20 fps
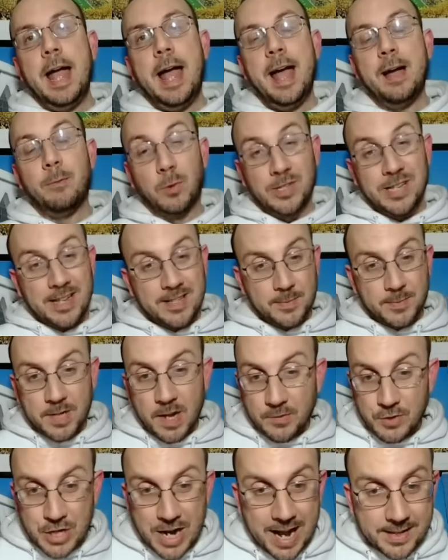Edwards had some
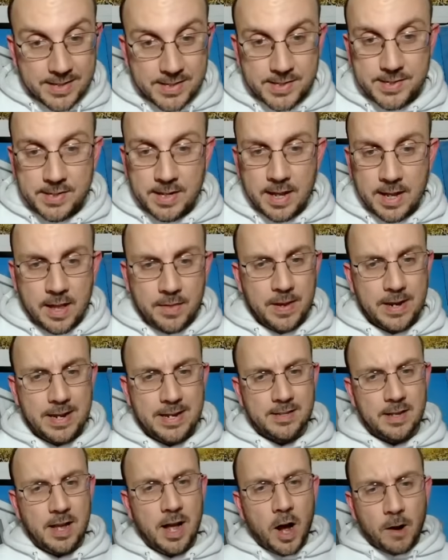tough shots that
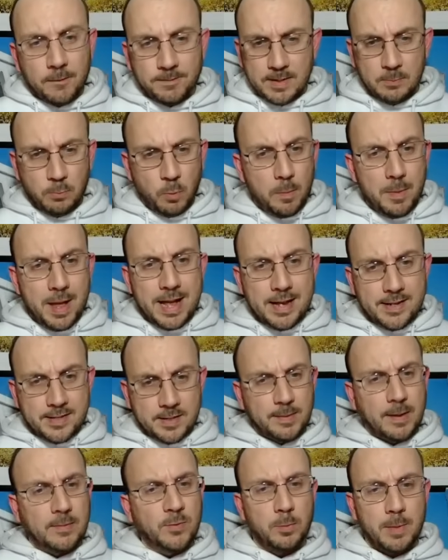he's often will make,
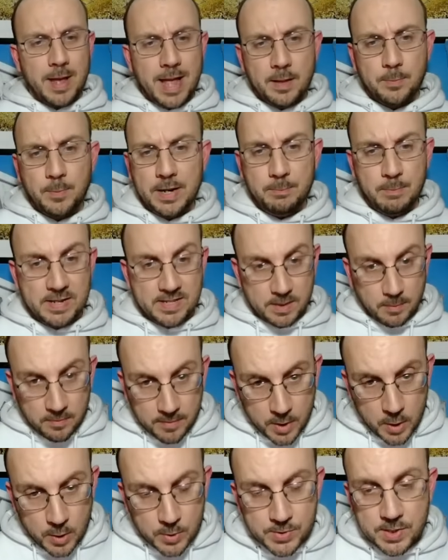sometimes will make, but he missed some
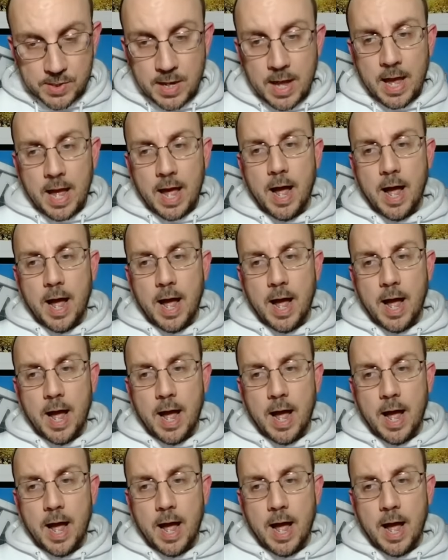of those.